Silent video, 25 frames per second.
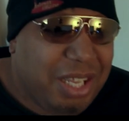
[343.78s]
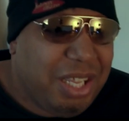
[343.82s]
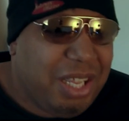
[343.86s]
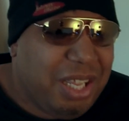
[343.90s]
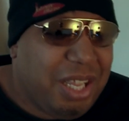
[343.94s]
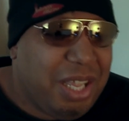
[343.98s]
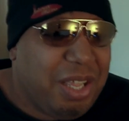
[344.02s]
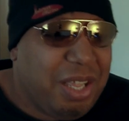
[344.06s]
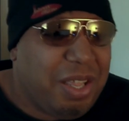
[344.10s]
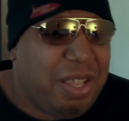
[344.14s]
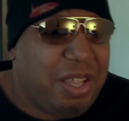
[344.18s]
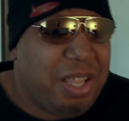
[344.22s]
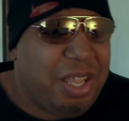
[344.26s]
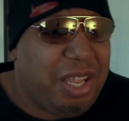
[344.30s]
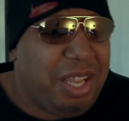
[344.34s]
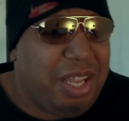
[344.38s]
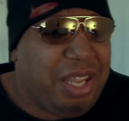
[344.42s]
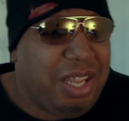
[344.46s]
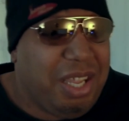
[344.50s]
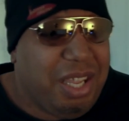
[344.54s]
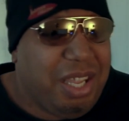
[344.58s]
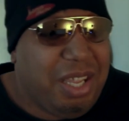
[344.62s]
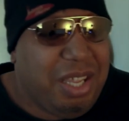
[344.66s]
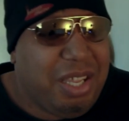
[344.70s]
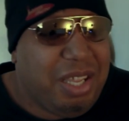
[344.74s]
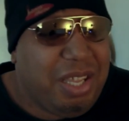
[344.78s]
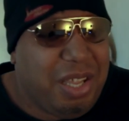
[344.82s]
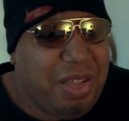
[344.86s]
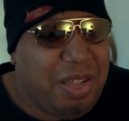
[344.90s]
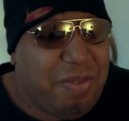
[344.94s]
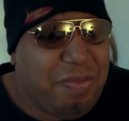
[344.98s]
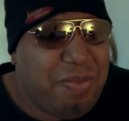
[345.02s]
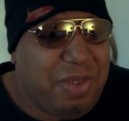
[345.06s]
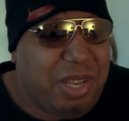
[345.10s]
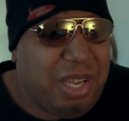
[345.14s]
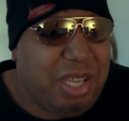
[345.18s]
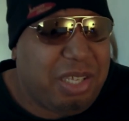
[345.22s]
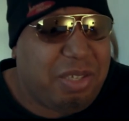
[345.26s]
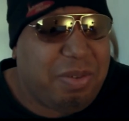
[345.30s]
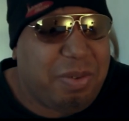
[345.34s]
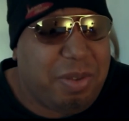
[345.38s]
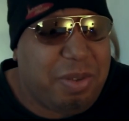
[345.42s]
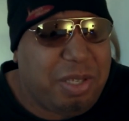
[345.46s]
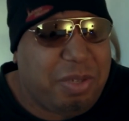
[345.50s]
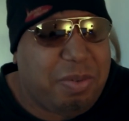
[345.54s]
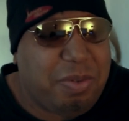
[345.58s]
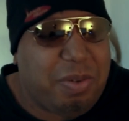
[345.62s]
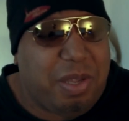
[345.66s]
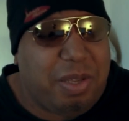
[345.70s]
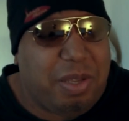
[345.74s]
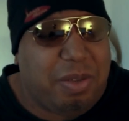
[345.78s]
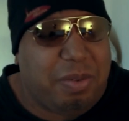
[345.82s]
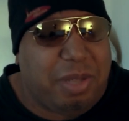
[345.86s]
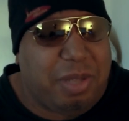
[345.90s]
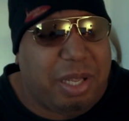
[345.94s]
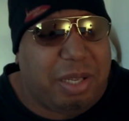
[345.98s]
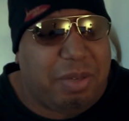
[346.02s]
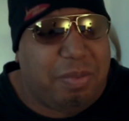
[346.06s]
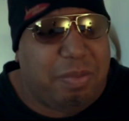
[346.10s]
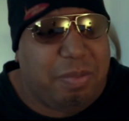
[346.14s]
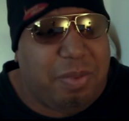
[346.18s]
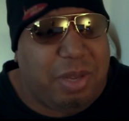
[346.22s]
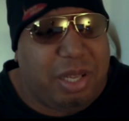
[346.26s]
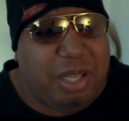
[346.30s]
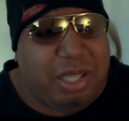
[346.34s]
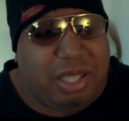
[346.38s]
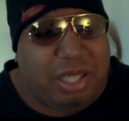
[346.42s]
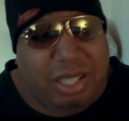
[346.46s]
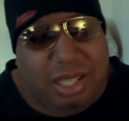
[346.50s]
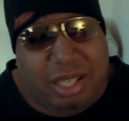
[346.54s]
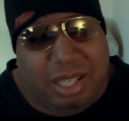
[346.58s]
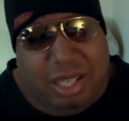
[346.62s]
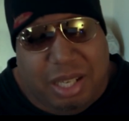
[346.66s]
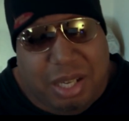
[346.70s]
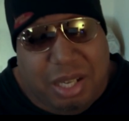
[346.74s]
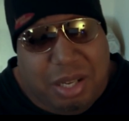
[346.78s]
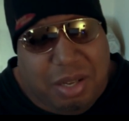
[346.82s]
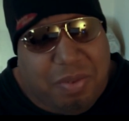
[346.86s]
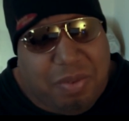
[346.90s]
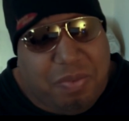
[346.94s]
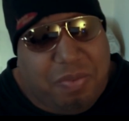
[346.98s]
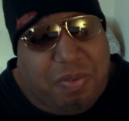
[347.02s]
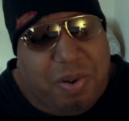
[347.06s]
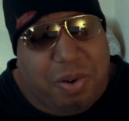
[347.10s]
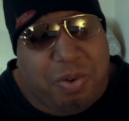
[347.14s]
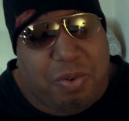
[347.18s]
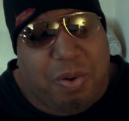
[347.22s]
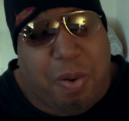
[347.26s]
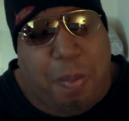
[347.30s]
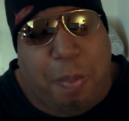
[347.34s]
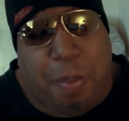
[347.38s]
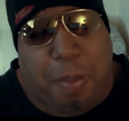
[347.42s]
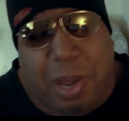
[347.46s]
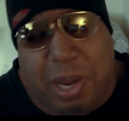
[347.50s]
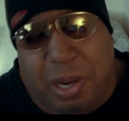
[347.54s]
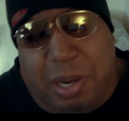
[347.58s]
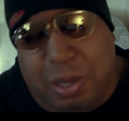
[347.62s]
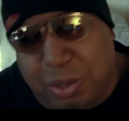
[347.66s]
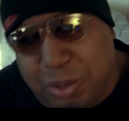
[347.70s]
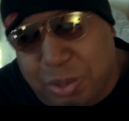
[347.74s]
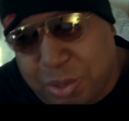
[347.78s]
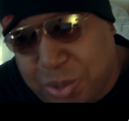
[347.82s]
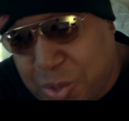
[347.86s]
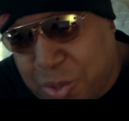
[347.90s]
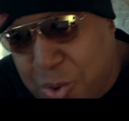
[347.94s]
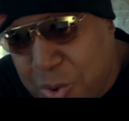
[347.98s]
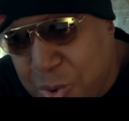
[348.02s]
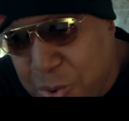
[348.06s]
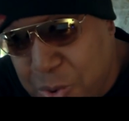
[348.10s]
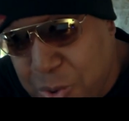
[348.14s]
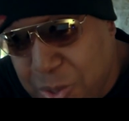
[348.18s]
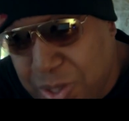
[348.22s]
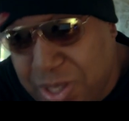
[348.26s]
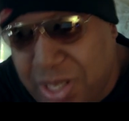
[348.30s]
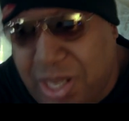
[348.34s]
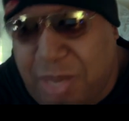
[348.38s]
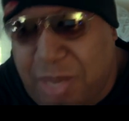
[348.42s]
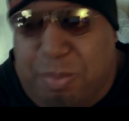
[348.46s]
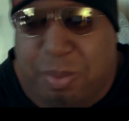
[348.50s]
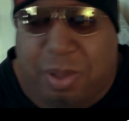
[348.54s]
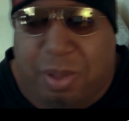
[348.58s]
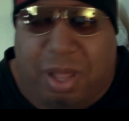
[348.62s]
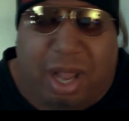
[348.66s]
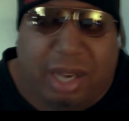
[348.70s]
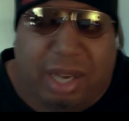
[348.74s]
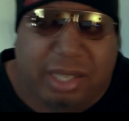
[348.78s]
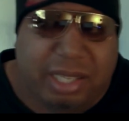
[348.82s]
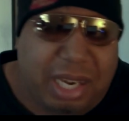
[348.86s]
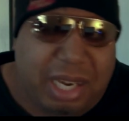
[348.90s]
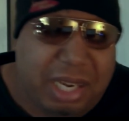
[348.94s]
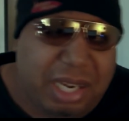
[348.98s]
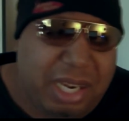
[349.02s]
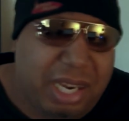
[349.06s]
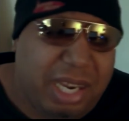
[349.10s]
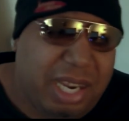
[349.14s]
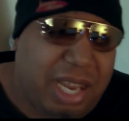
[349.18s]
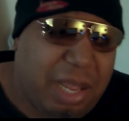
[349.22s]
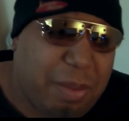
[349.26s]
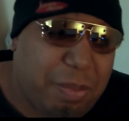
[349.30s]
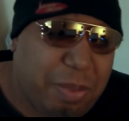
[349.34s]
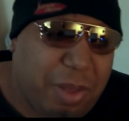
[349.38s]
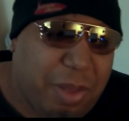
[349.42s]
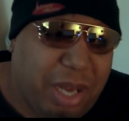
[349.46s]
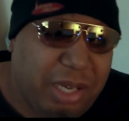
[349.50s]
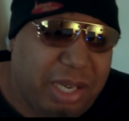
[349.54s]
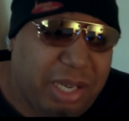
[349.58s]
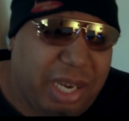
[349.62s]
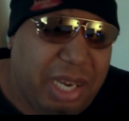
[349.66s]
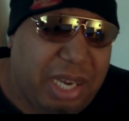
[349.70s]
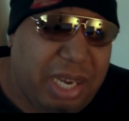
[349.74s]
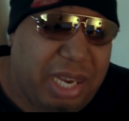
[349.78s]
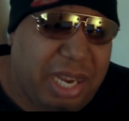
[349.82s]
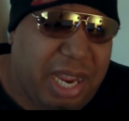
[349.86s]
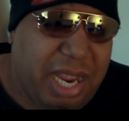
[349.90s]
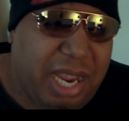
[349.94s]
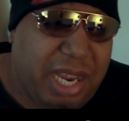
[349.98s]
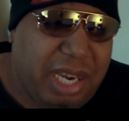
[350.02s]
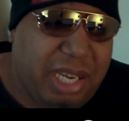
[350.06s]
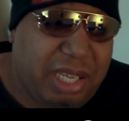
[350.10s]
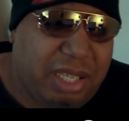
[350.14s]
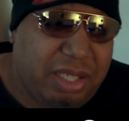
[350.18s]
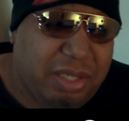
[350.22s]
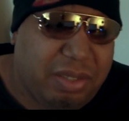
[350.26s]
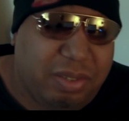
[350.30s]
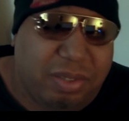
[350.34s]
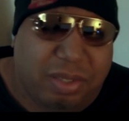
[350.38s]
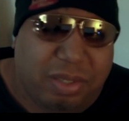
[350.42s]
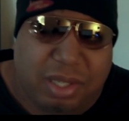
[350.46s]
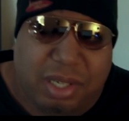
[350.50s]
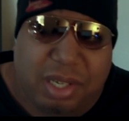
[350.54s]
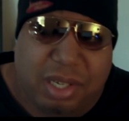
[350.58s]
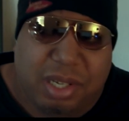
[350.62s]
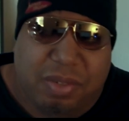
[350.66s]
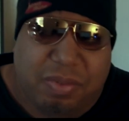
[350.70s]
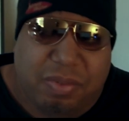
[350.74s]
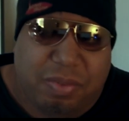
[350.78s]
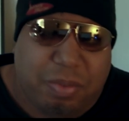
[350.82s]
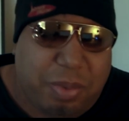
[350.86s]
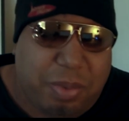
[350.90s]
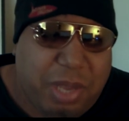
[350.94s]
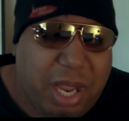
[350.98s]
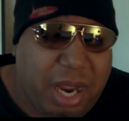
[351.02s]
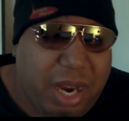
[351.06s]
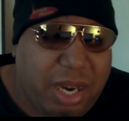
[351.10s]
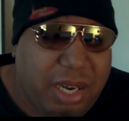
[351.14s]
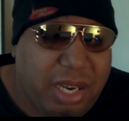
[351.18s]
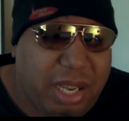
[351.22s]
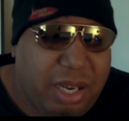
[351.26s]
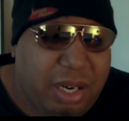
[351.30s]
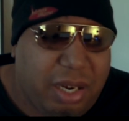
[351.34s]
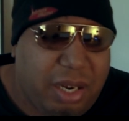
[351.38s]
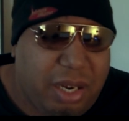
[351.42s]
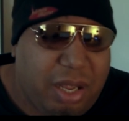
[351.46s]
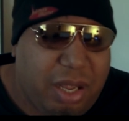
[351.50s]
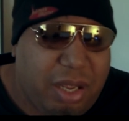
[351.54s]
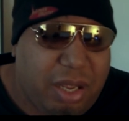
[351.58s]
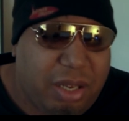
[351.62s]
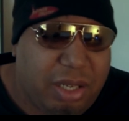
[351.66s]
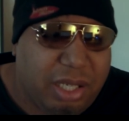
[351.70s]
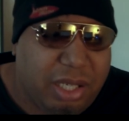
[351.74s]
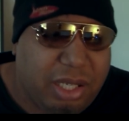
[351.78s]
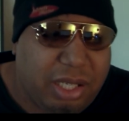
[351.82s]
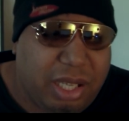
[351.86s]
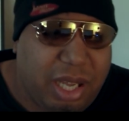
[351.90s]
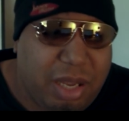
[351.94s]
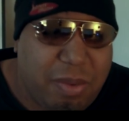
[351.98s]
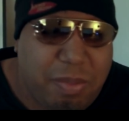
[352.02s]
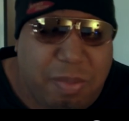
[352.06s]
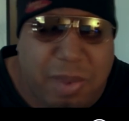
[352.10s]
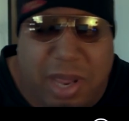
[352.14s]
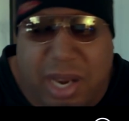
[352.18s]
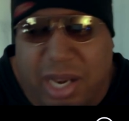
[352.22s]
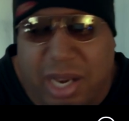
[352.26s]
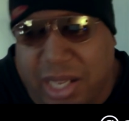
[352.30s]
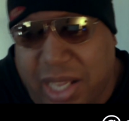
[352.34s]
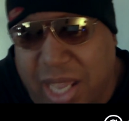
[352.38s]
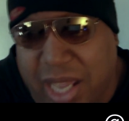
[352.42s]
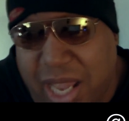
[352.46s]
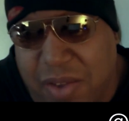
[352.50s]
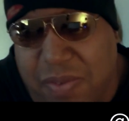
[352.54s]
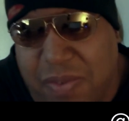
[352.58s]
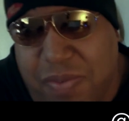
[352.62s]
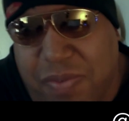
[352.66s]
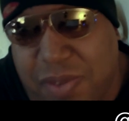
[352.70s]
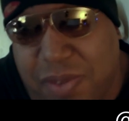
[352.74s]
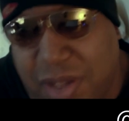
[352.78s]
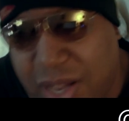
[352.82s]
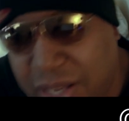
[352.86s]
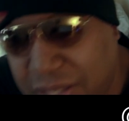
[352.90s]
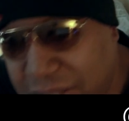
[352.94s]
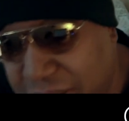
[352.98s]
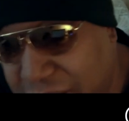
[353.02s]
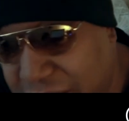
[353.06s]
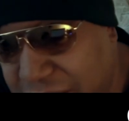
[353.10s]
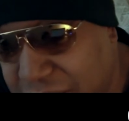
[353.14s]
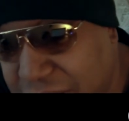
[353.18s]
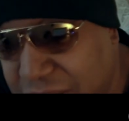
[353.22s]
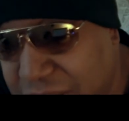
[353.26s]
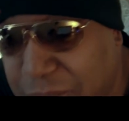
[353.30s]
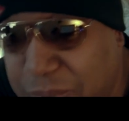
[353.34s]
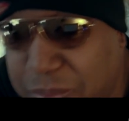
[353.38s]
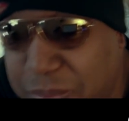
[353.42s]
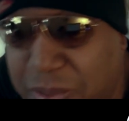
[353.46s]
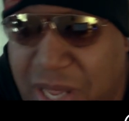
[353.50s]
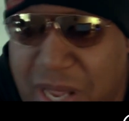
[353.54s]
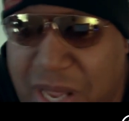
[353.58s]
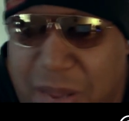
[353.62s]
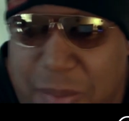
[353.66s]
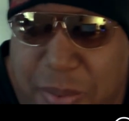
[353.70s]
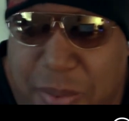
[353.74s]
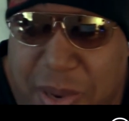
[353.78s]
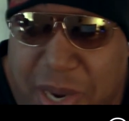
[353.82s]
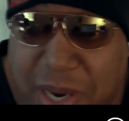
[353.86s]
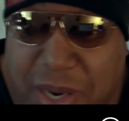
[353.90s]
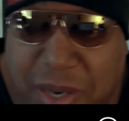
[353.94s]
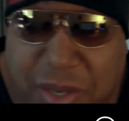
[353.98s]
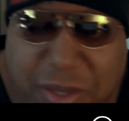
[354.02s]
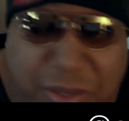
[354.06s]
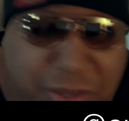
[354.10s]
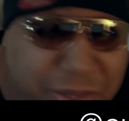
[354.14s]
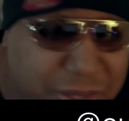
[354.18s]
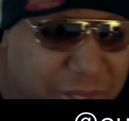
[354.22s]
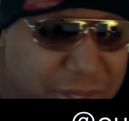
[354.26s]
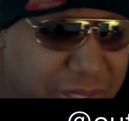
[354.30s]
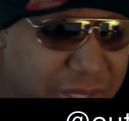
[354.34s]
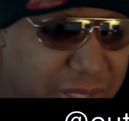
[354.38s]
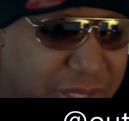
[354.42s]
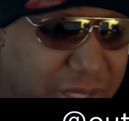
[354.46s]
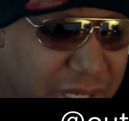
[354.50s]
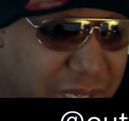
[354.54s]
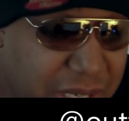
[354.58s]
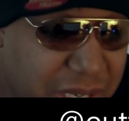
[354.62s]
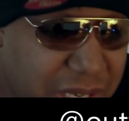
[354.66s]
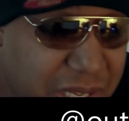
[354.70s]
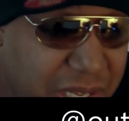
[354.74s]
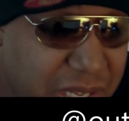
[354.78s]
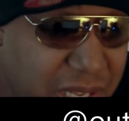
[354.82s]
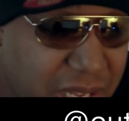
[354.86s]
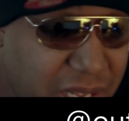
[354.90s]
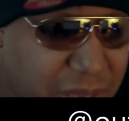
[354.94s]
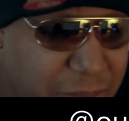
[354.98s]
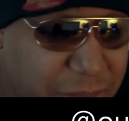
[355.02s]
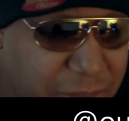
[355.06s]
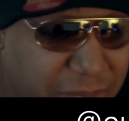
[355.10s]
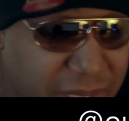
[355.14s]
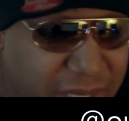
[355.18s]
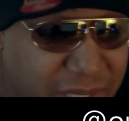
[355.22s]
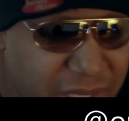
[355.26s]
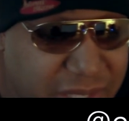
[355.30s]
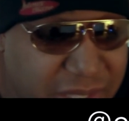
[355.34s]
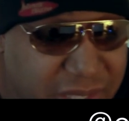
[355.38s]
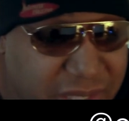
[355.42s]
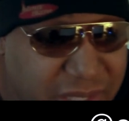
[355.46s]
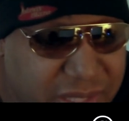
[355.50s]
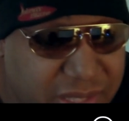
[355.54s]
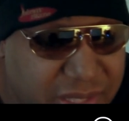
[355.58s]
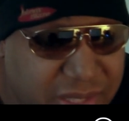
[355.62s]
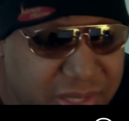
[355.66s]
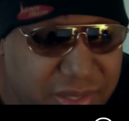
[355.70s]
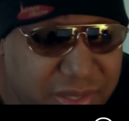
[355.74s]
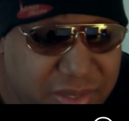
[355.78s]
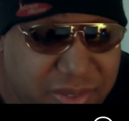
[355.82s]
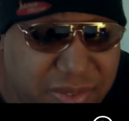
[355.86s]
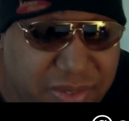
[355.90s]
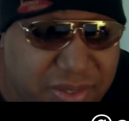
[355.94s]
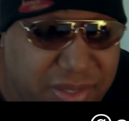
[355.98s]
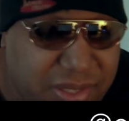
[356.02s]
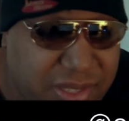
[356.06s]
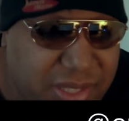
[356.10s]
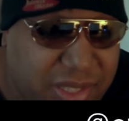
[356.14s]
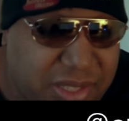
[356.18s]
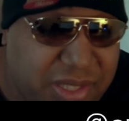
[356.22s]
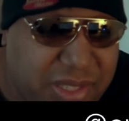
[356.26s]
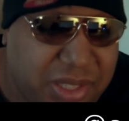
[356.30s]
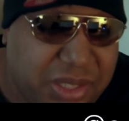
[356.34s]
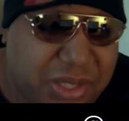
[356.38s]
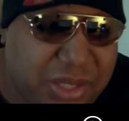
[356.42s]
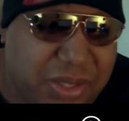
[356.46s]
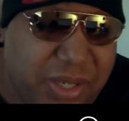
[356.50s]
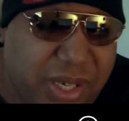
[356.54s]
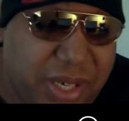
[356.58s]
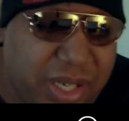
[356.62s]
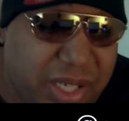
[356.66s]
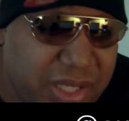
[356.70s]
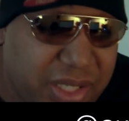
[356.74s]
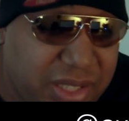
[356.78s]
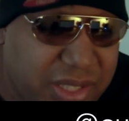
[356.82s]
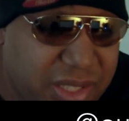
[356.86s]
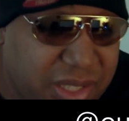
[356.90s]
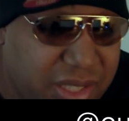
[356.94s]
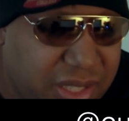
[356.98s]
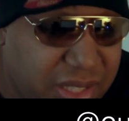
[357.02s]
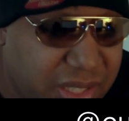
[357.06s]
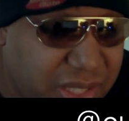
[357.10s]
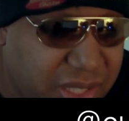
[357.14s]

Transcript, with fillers: I mean, I mean it's, it's like uh, federal appeals court. They blocked in they blocked Indiana from carrying out law to cut Medicaid funding to Planned Parenthood. I mean, it's just it's just crazy.